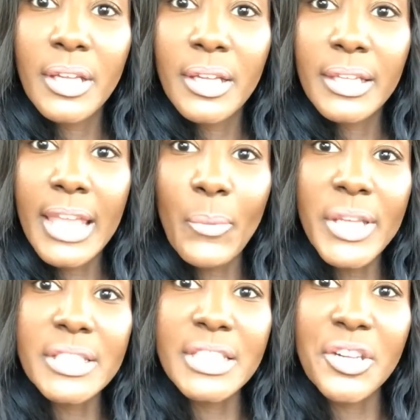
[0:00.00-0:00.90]
Can't
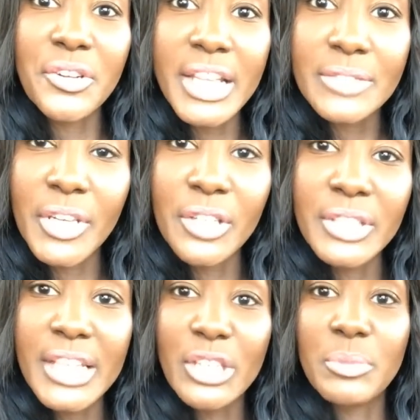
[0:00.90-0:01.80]
wait to see your next video.
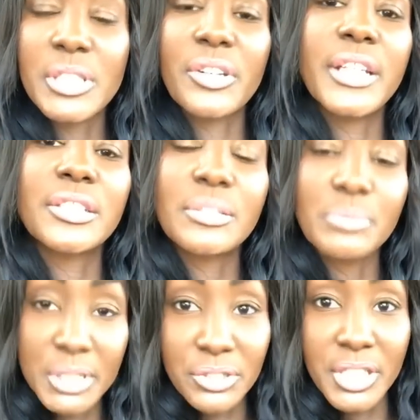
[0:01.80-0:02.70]
Thank you,
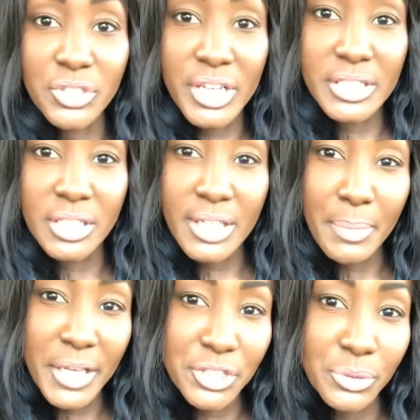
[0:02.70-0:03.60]
Mr. In Transition. I'm
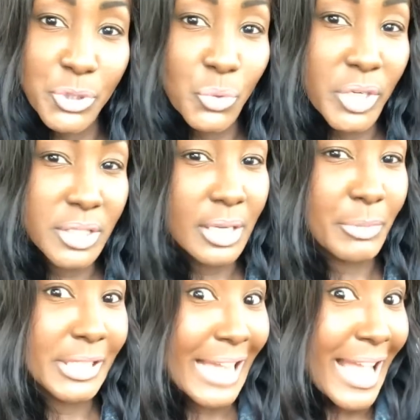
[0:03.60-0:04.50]
not sure which one it's going to
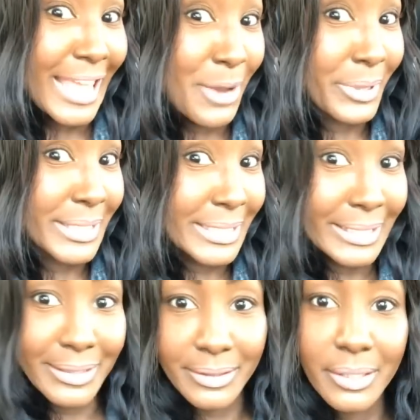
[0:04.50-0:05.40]
be. I can't wait to see
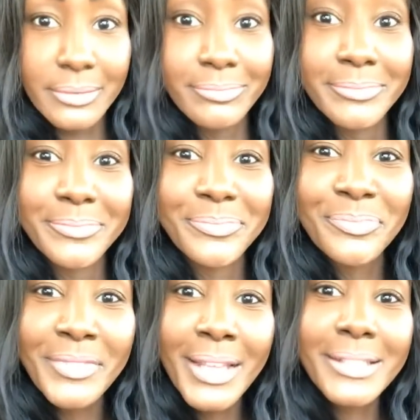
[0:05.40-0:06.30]
it either.
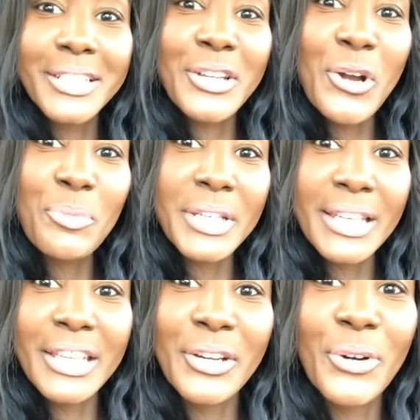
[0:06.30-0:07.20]
Jacoby
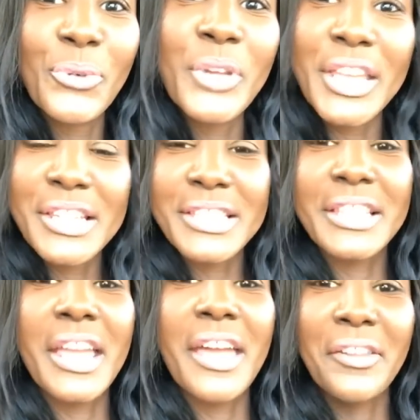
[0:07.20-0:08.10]
Neal, we in this together.